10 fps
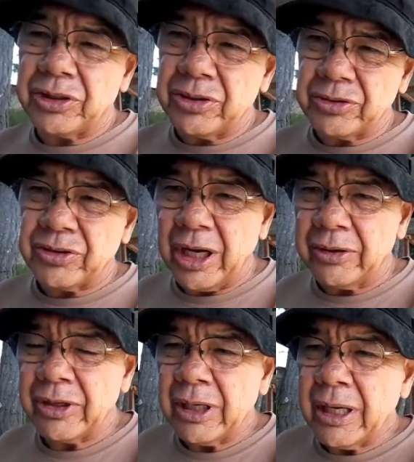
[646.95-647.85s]
in
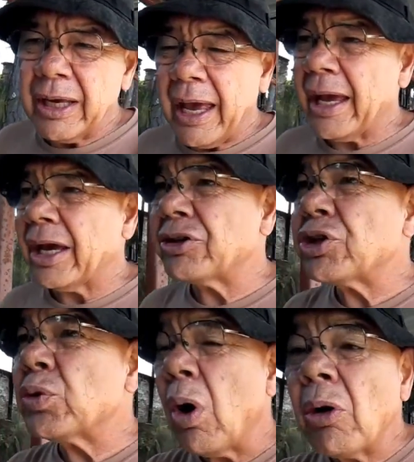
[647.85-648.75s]
yourself, and
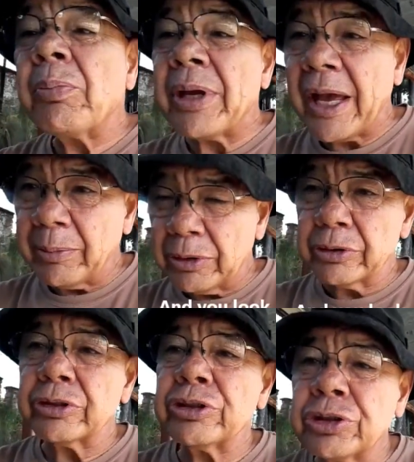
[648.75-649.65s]
you won't be
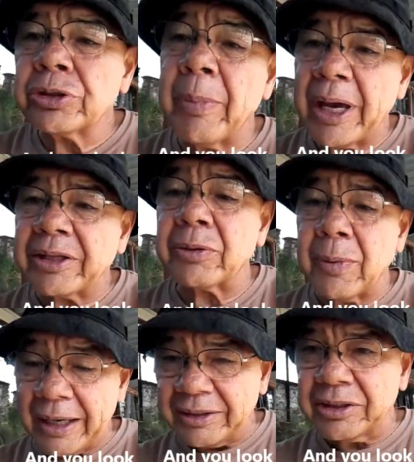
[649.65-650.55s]
able to make the
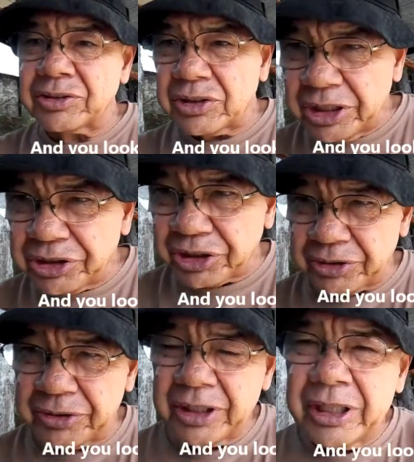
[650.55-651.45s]
right decision.
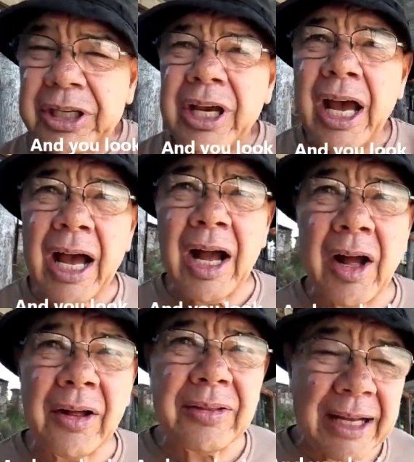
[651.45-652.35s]

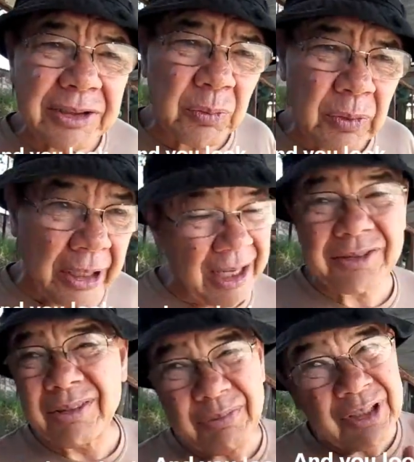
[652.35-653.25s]
That's
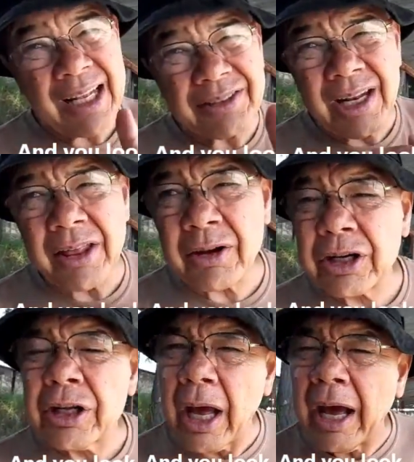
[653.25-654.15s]
another.
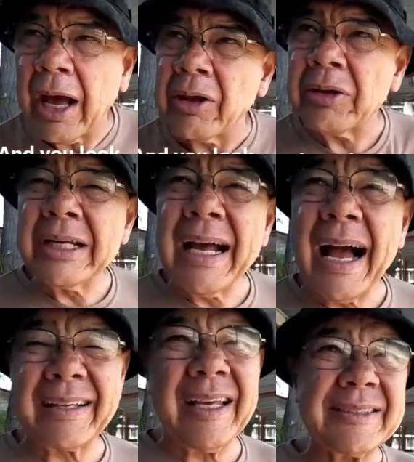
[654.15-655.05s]

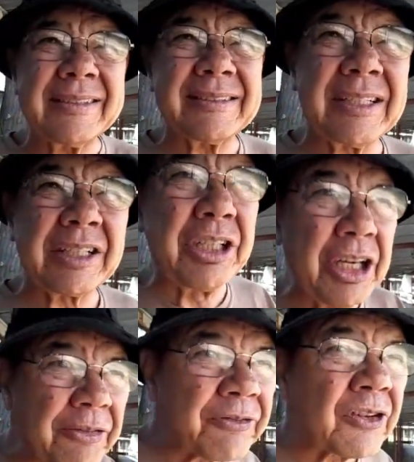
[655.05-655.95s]
I guess it's a
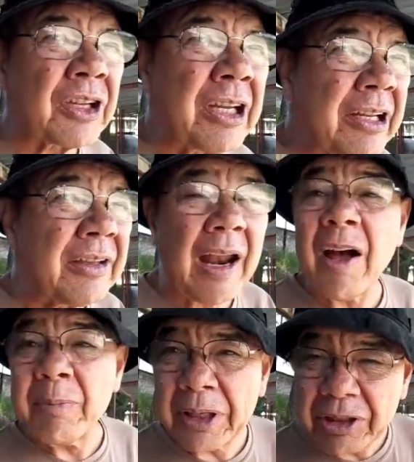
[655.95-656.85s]
gift that
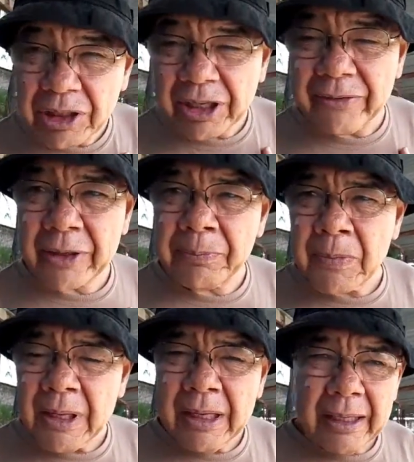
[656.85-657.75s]
I've been given.
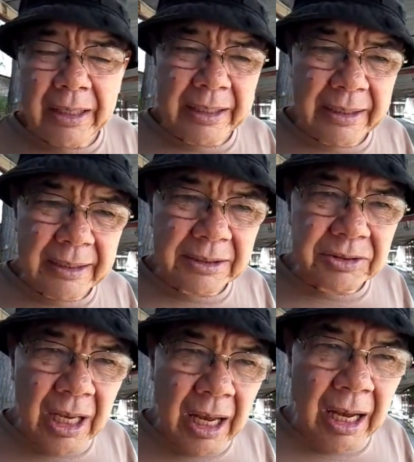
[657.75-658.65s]
Is
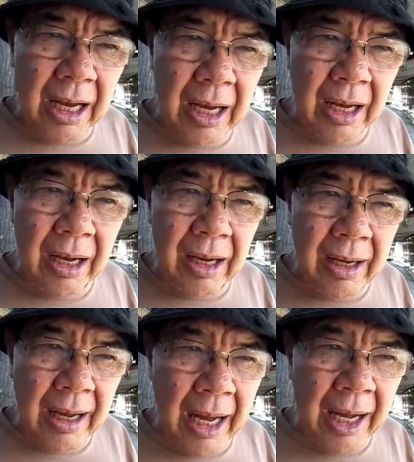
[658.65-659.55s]

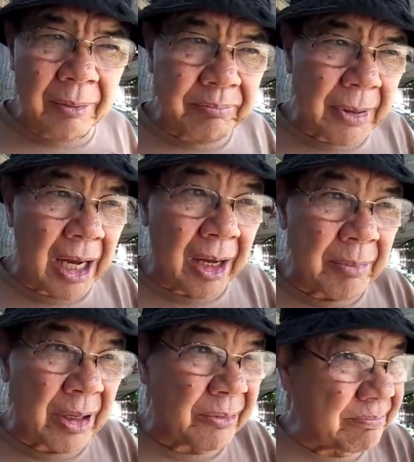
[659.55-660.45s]

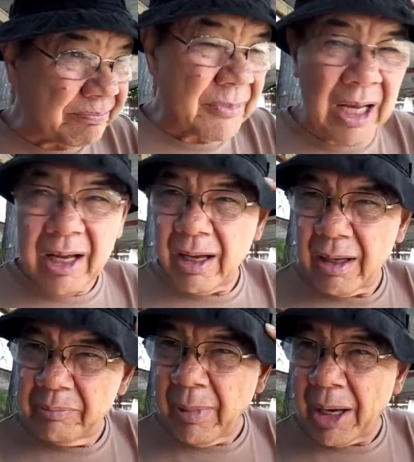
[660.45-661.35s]

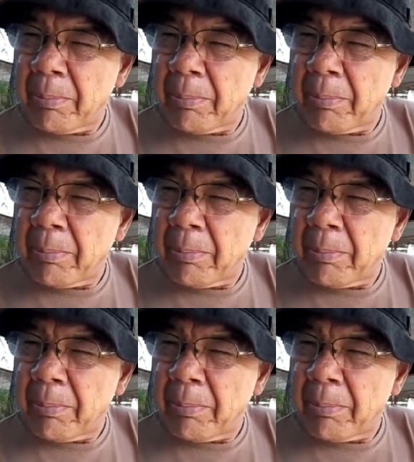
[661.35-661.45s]
my